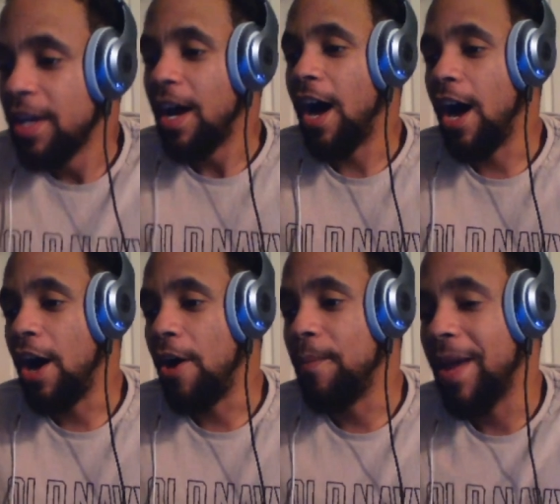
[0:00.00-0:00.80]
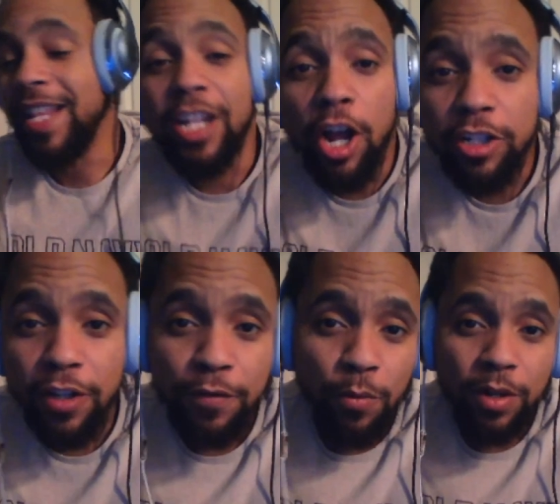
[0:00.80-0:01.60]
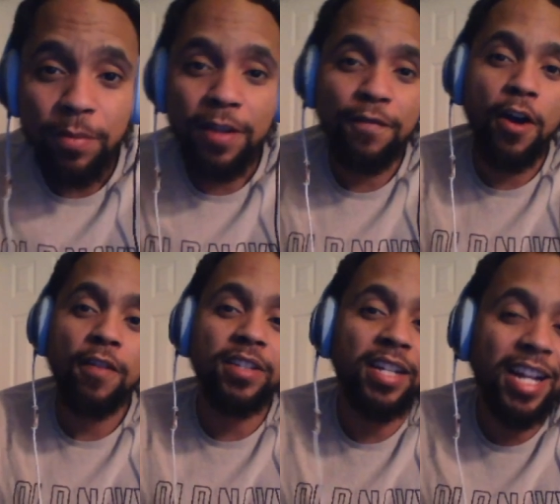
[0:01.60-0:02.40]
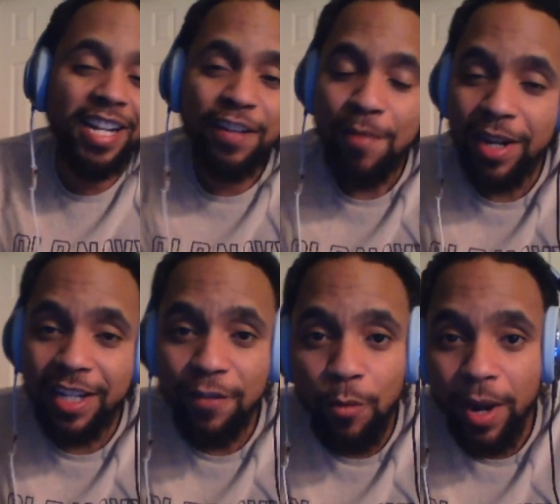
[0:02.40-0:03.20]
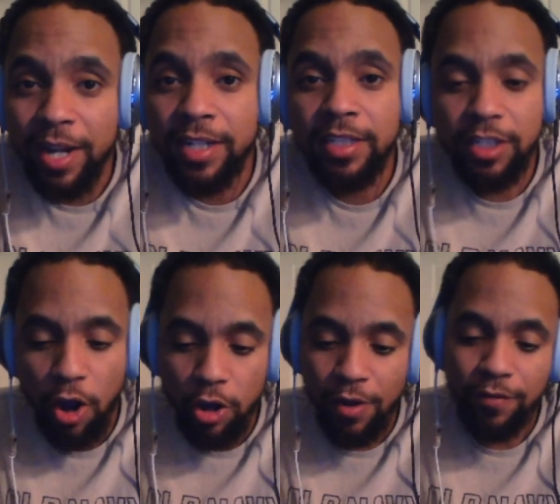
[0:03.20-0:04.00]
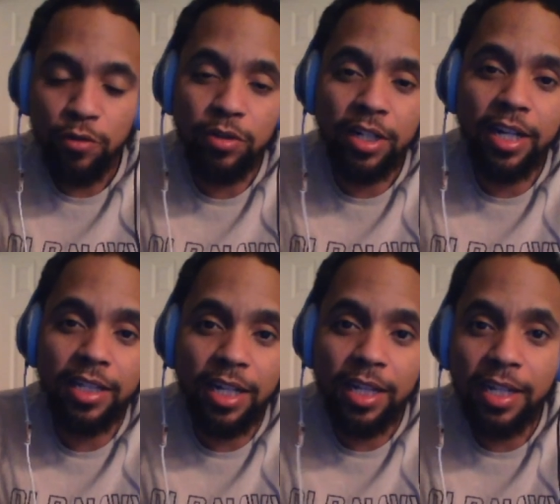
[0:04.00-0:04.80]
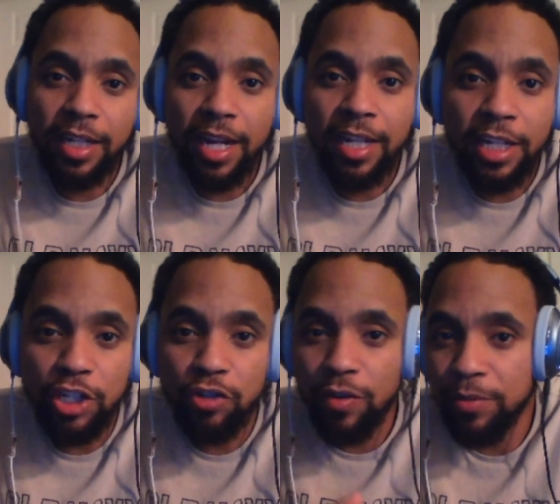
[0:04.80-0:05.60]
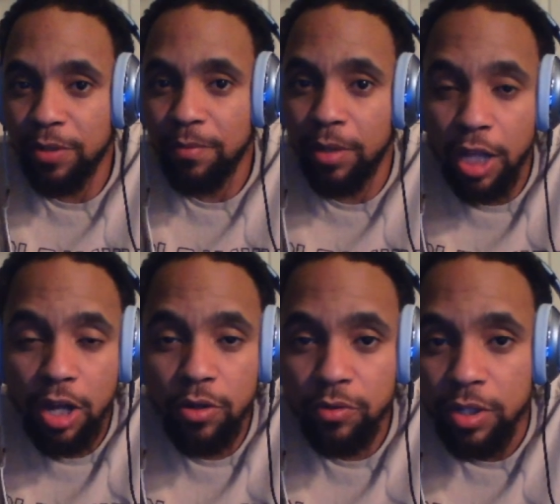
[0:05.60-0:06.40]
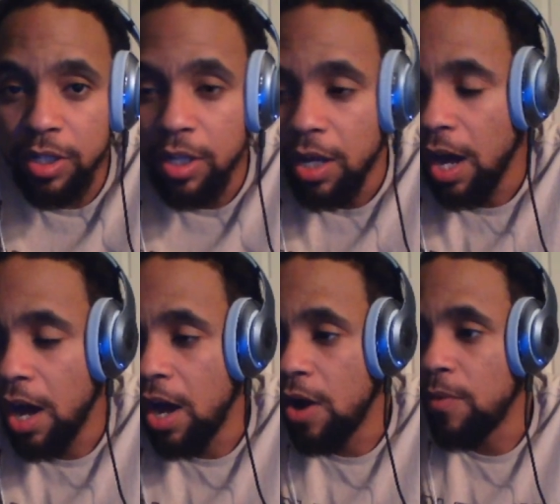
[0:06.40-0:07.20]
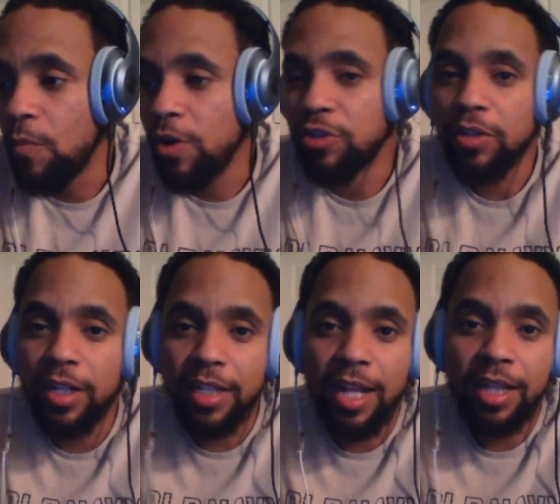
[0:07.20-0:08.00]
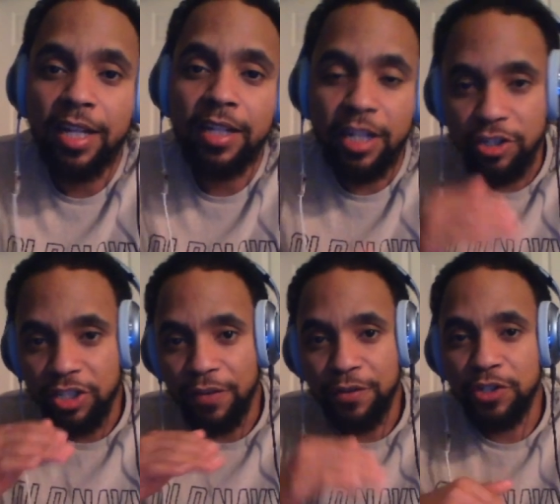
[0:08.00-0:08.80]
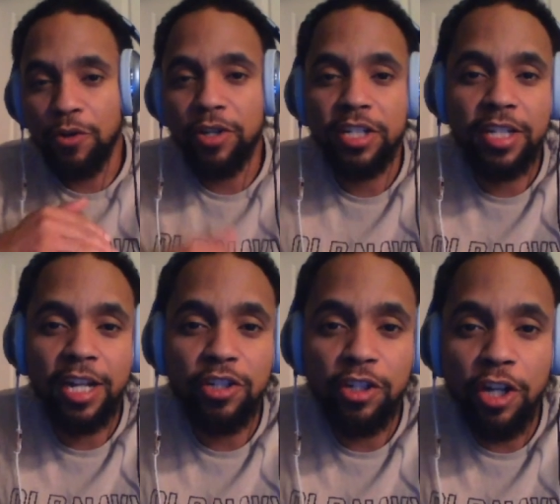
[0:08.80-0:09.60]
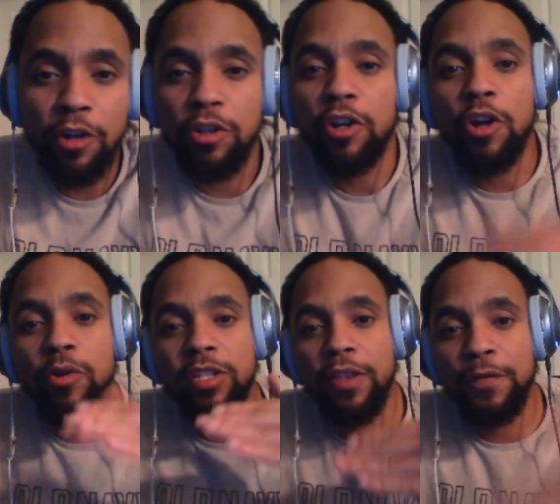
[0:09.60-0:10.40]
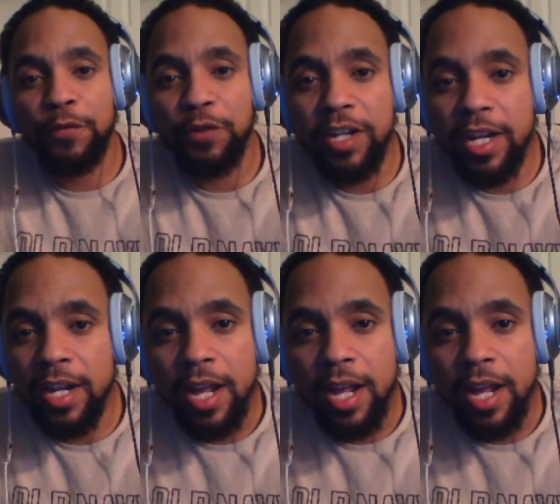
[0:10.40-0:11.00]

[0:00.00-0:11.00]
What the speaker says: And then also, if you want to be involved in any of my giveaways, all you have to do is click the link in the description below. Once you click that link, there's different choices that you can go. You can go into the free